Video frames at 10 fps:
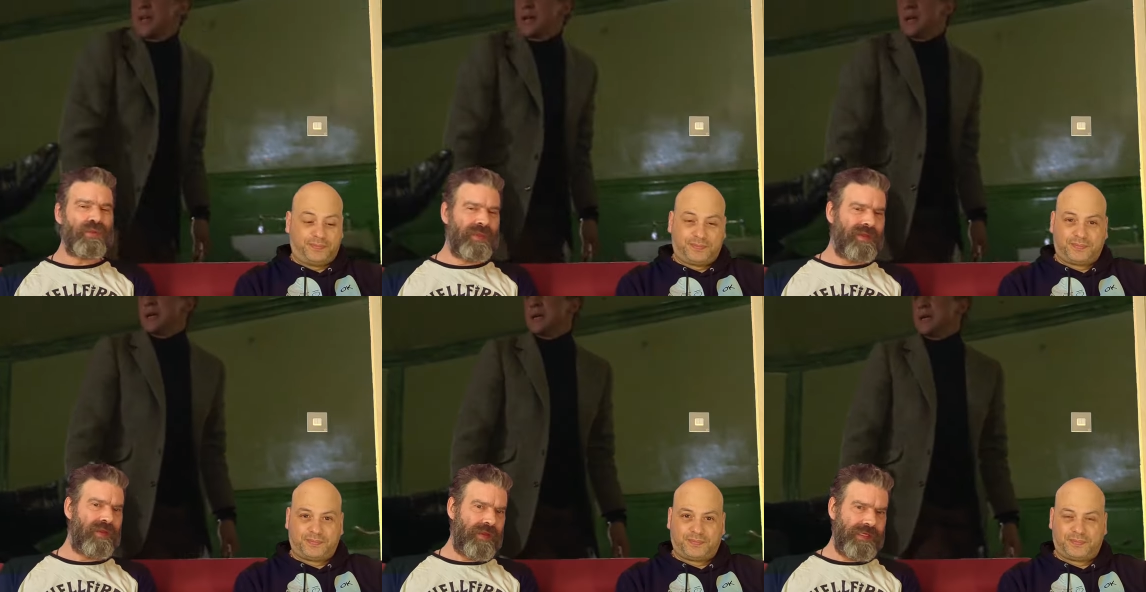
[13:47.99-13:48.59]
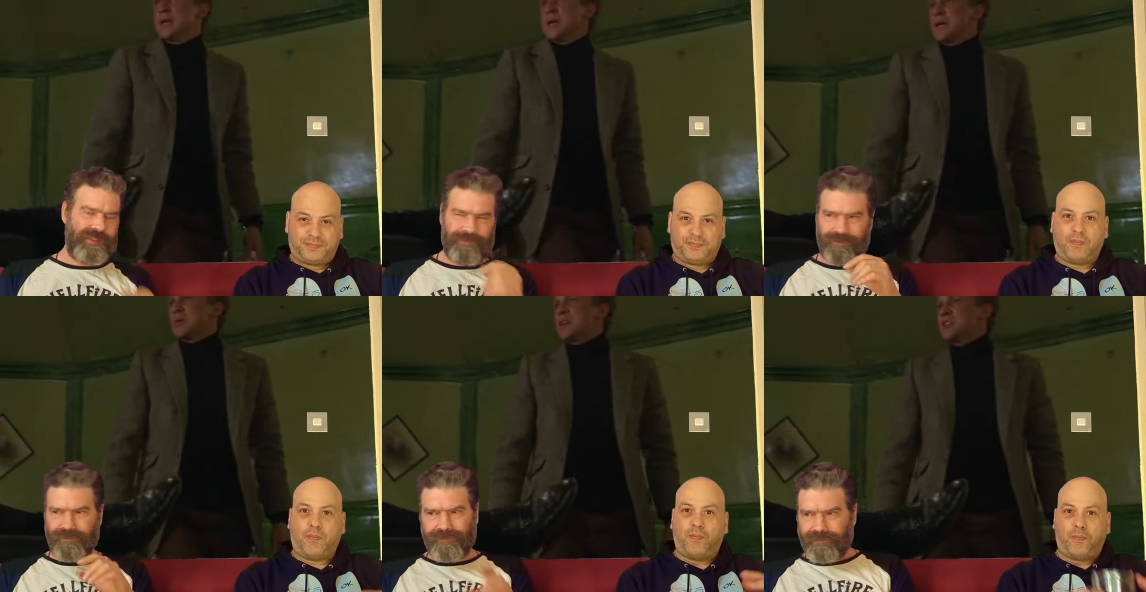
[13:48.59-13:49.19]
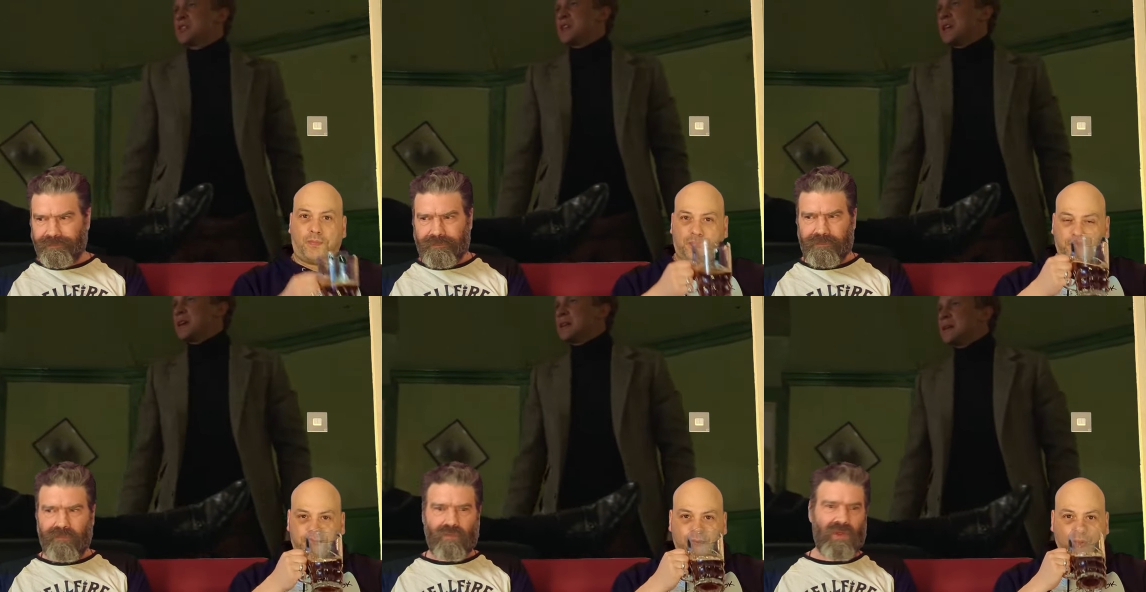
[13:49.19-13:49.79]
Speaker 1: is one of the things.
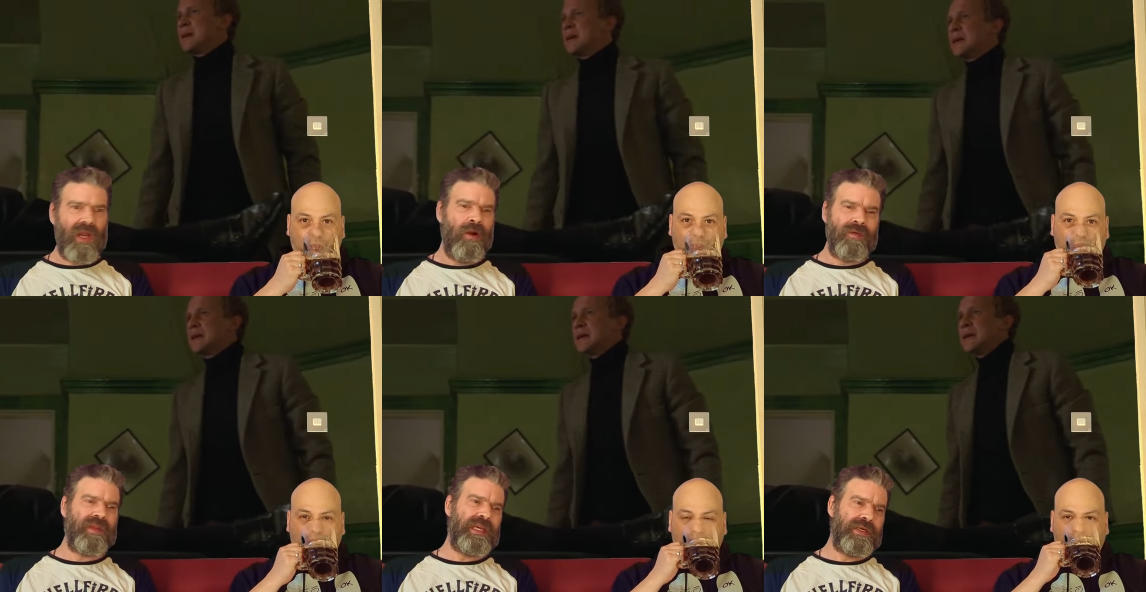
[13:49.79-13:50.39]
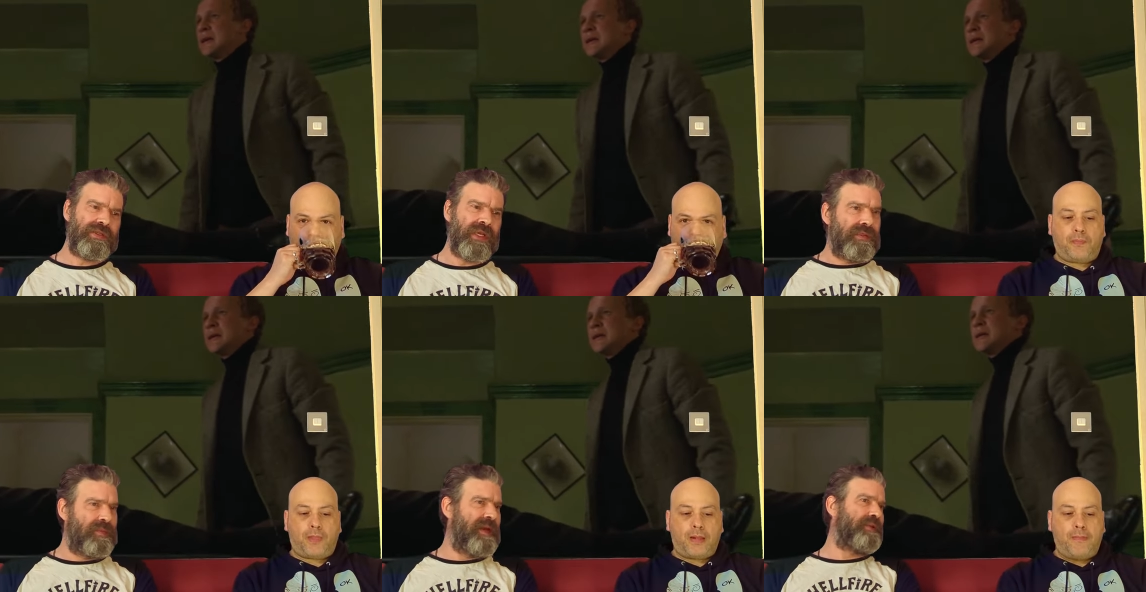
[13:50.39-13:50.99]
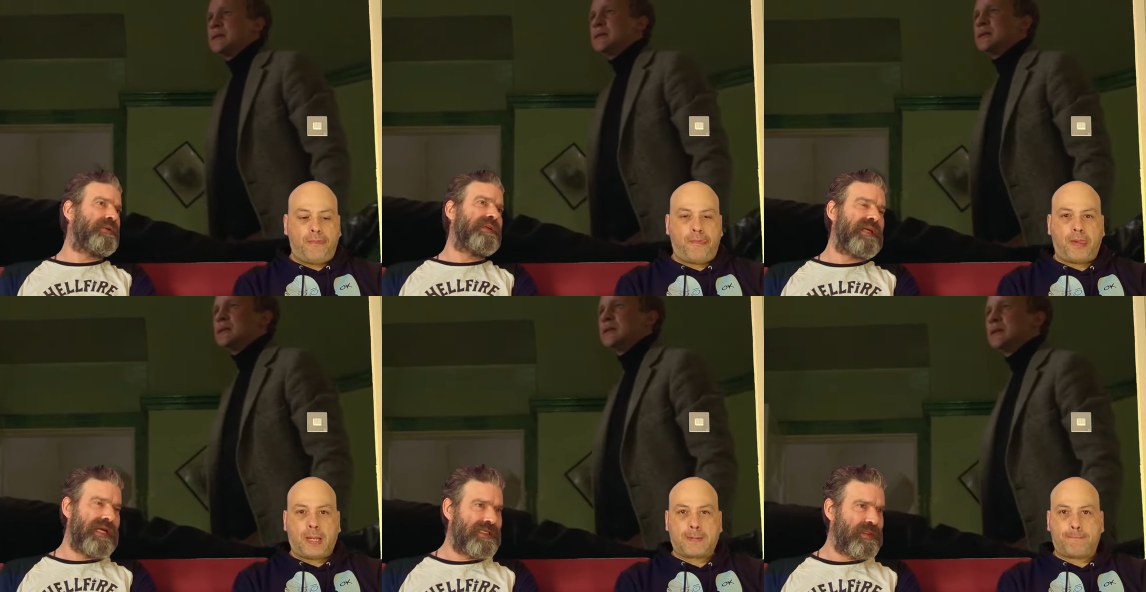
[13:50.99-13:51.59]
Over the years, Sir Patrick
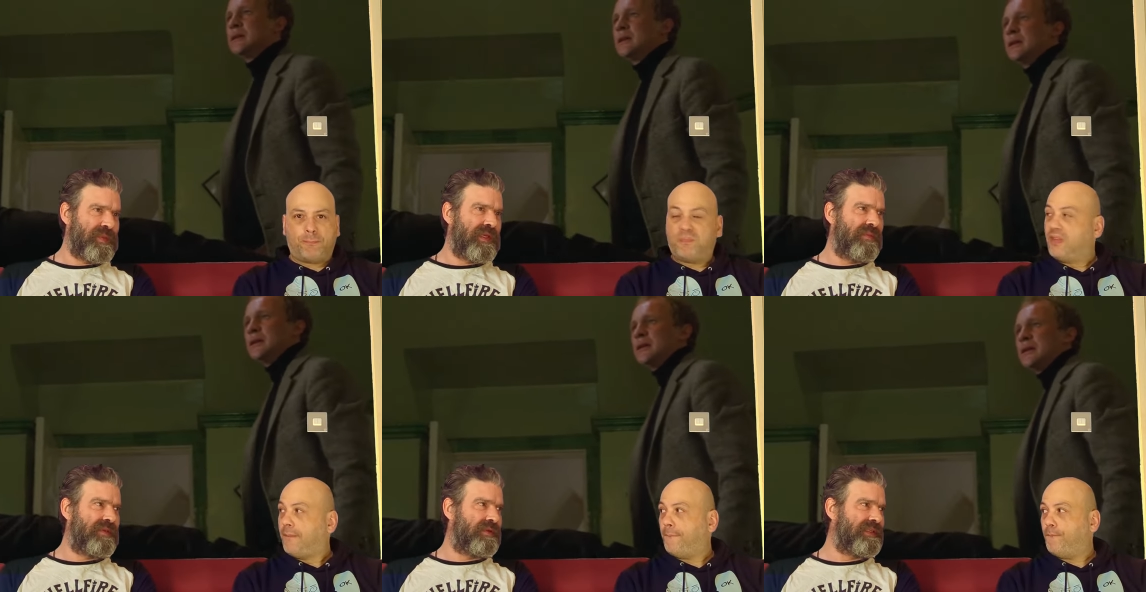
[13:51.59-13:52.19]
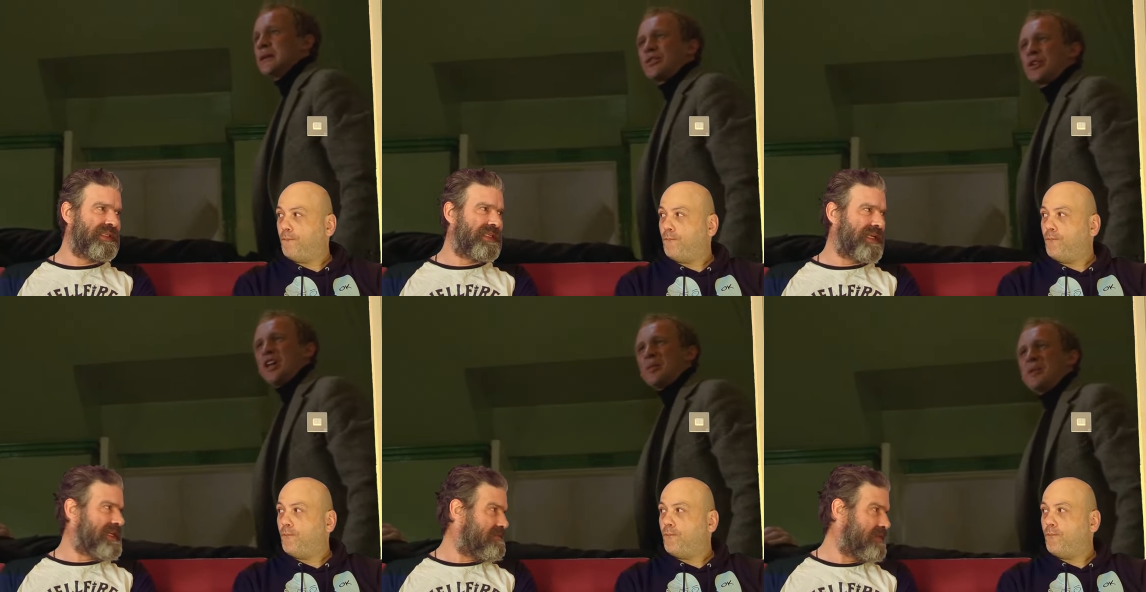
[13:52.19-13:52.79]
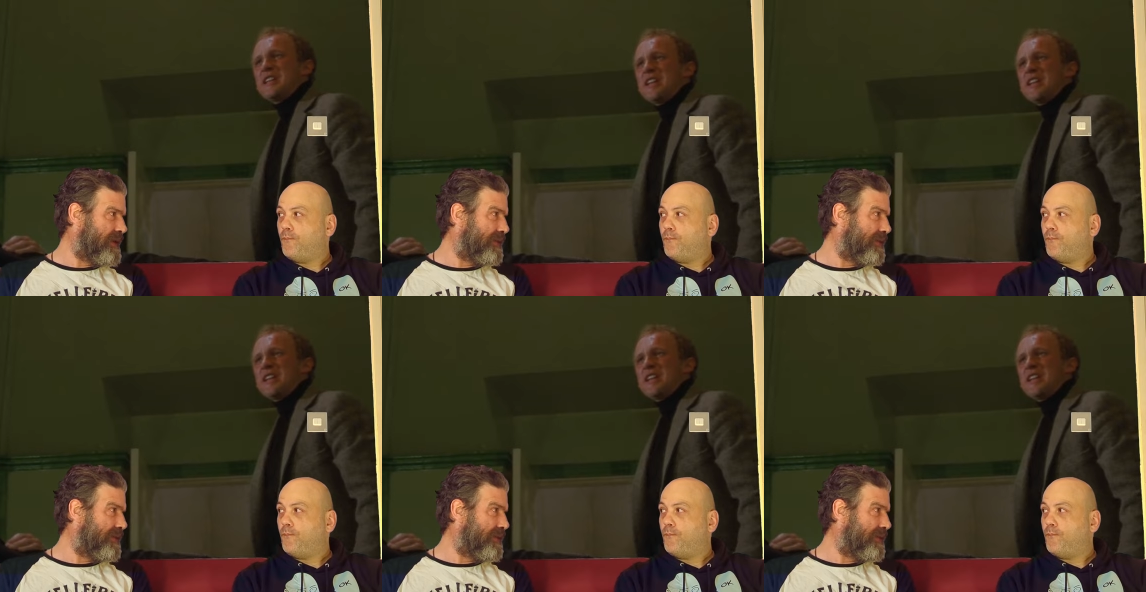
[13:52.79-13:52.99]
has become increasingly,